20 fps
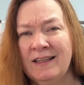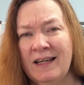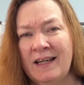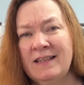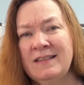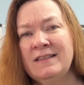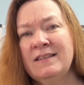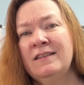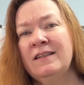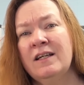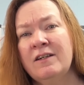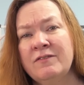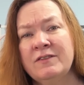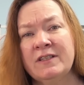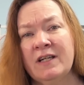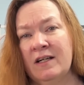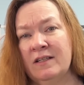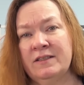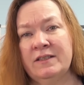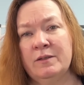Etsy loves
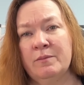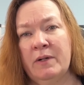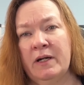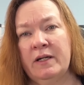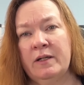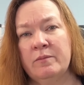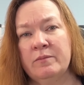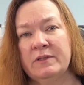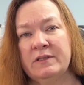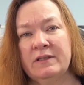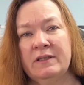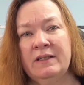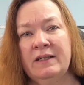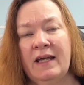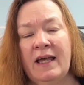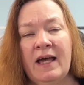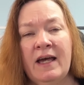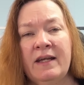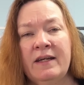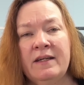custom items, and
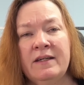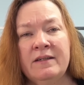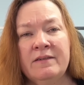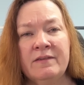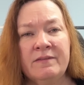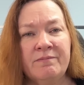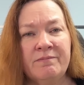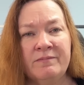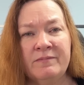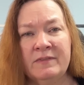adding